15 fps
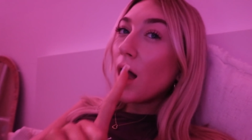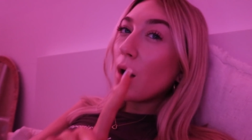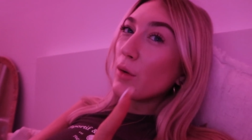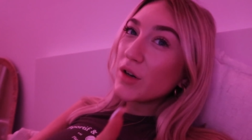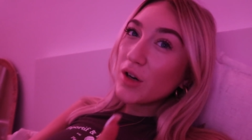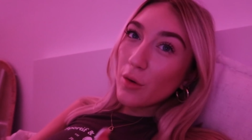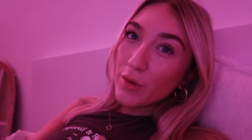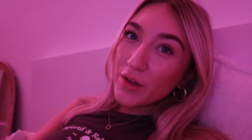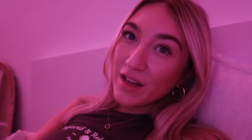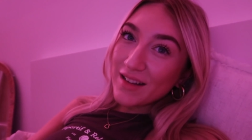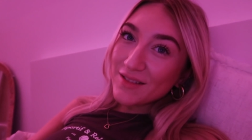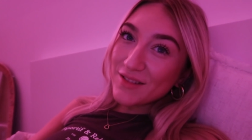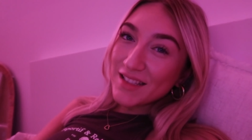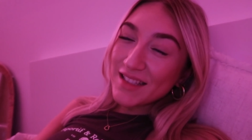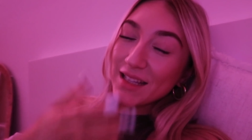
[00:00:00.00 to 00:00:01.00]
I want to know what you
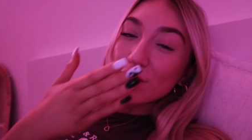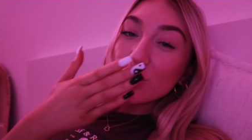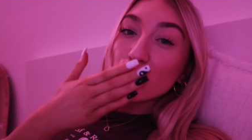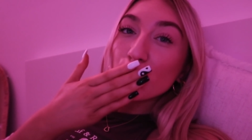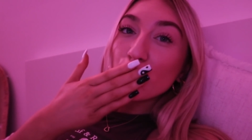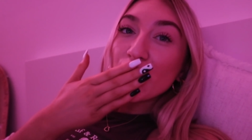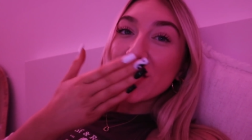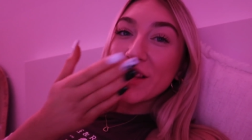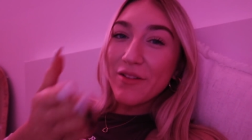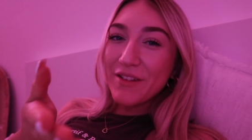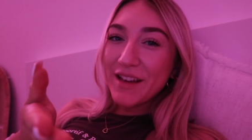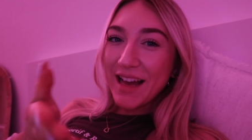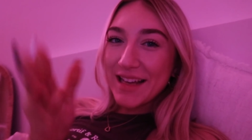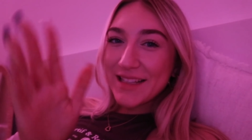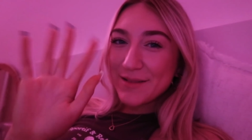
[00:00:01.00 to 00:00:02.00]
guys want to see.
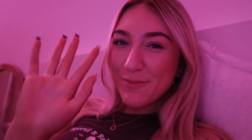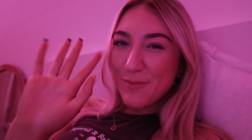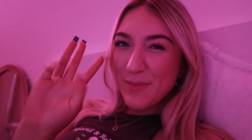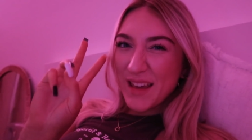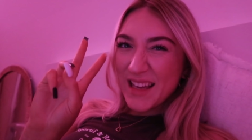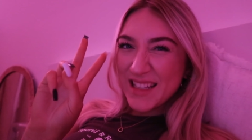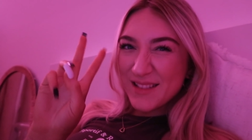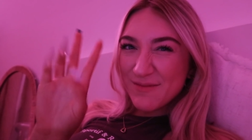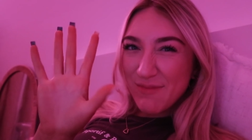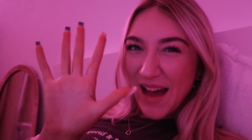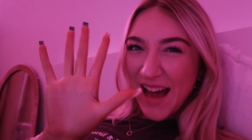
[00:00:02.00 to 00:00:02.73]
Love you guys. Peace.